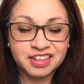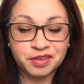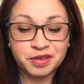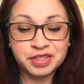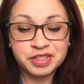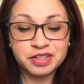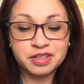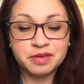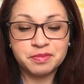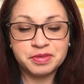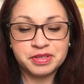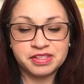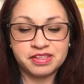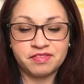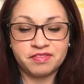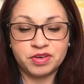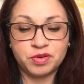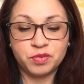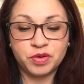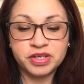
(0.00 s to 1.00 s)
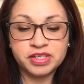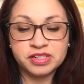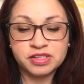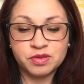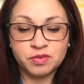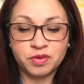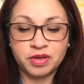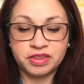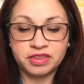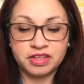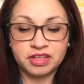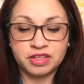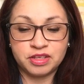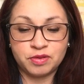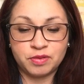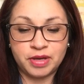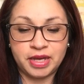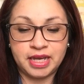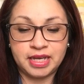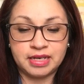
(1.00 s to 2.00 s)
Question number seven, what is the one thing
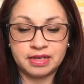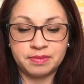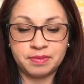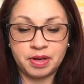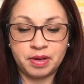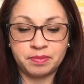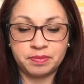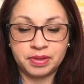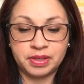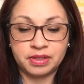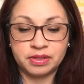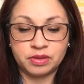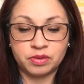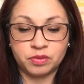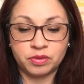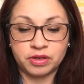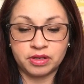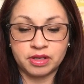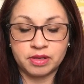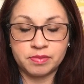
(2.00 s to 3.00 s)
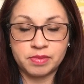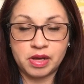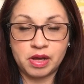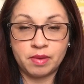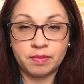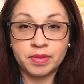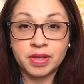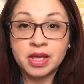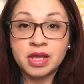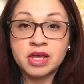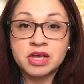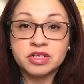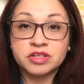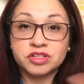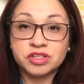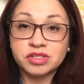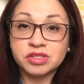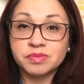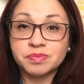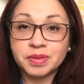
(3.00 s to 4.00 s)
you hate about being a working mom?
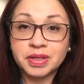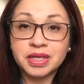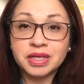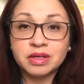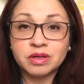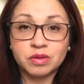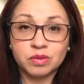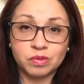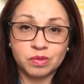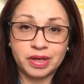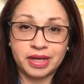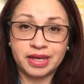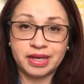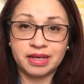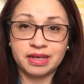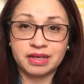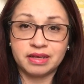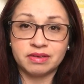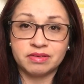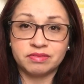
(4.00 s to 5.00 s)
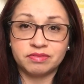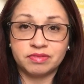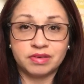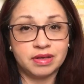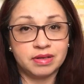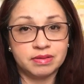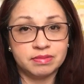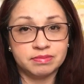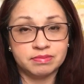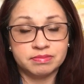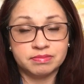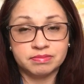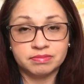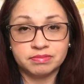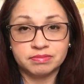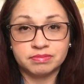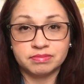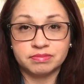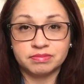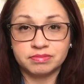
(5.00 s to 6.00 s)
Just being away from,
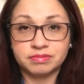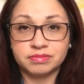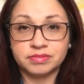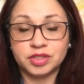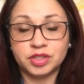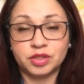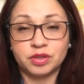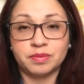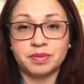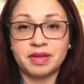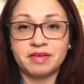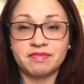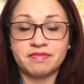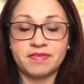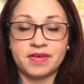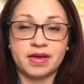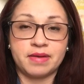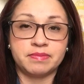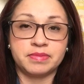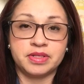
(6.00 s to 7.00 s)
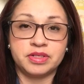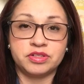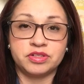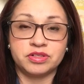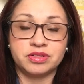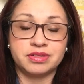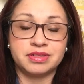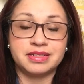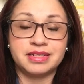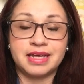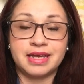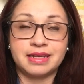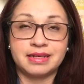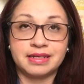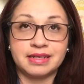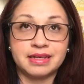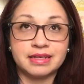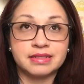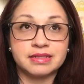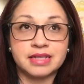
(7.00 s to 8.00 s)
you know, my family during the day, and
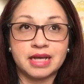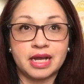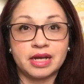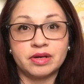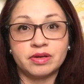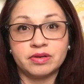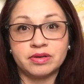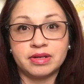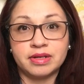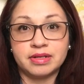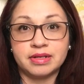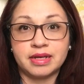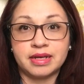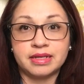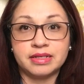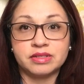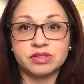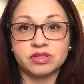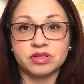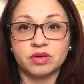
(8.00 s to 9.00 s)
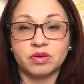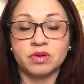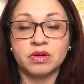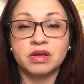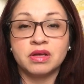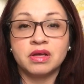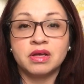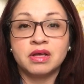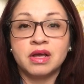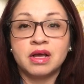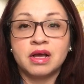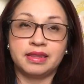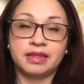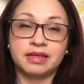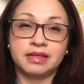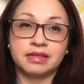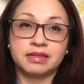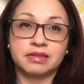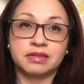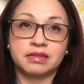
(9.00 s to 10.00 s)
I get tired at night. So I
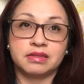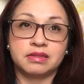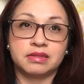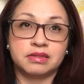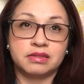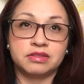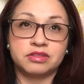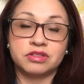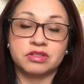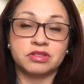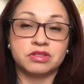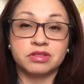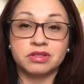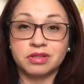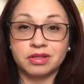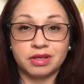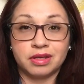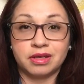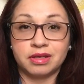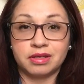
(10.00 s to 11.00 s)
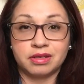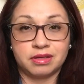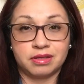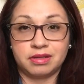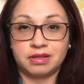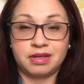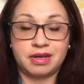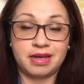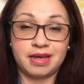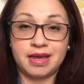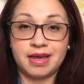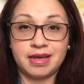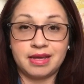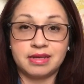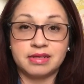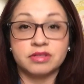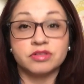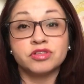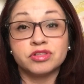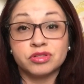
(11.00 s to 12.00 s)
think just the thing that I
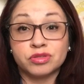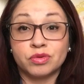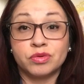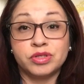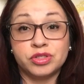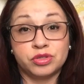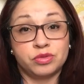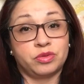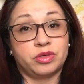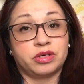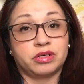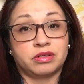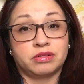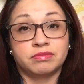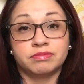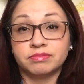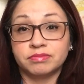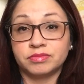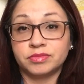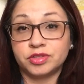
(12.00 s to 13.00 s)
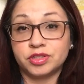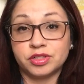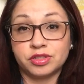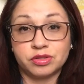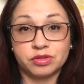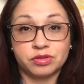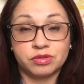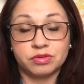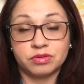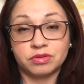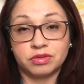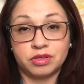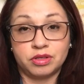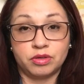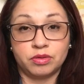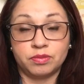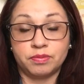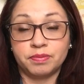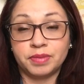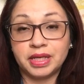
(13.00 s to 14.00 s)
hate is just going to work. Just, you
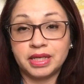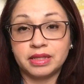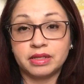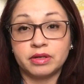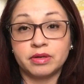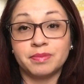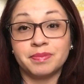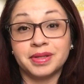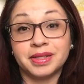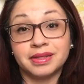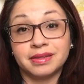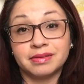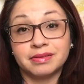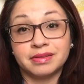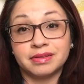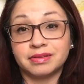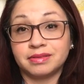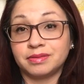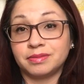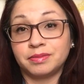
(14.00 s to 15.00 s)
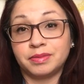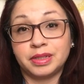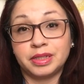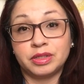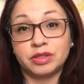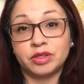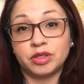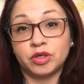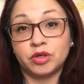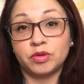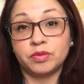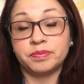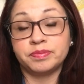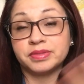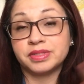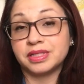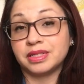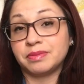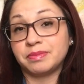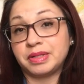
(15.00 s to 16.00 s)
know, being there, but you know,
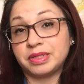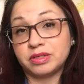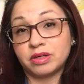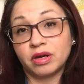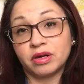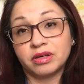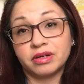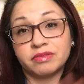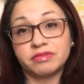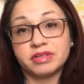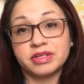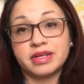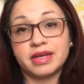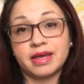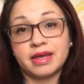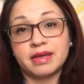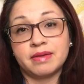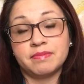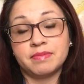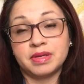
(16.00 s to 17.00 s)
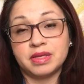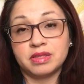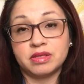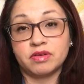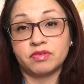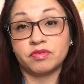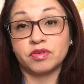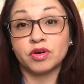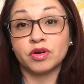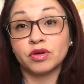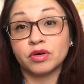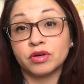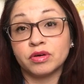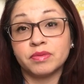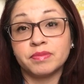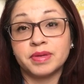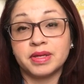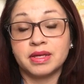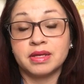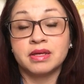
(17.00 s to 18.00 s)
seeing my daughter every day and being there for
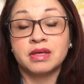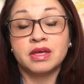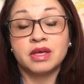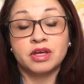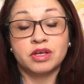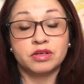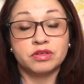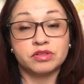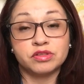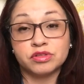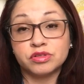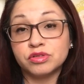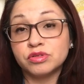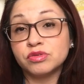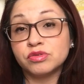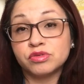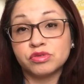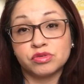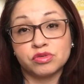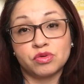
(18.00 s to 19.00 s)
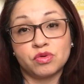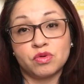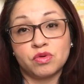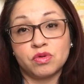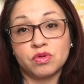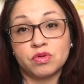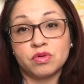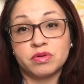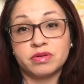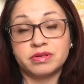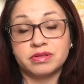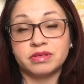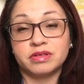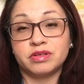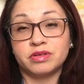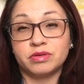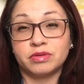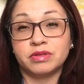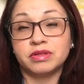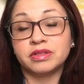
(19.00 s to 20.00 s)
her, because it's a new school, and
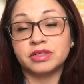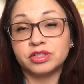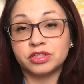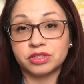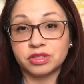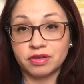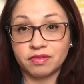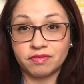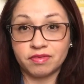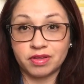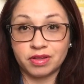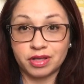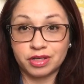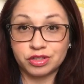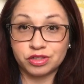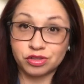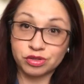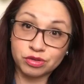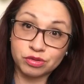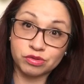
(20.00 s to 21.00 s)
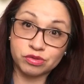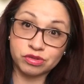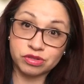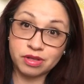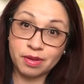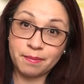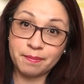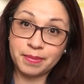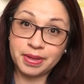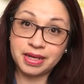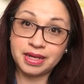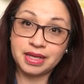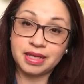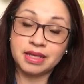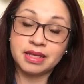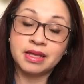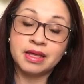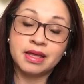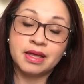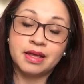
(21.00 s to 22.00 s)
you know, at least she can feel like she knows
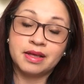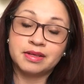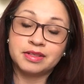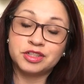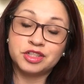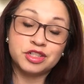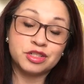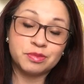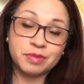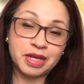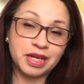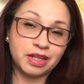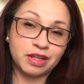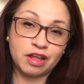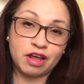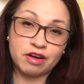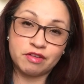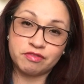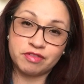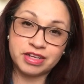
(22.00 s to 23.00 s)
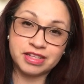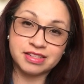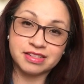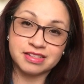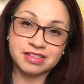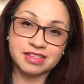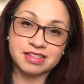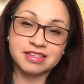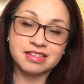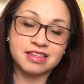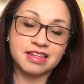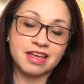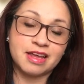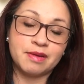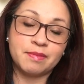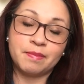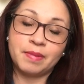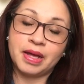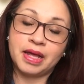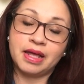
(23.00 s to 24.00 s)
somebody. She's made a lot of friends since
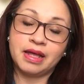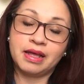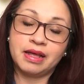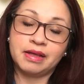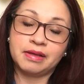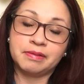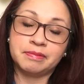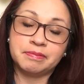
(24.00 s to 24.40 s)
then, but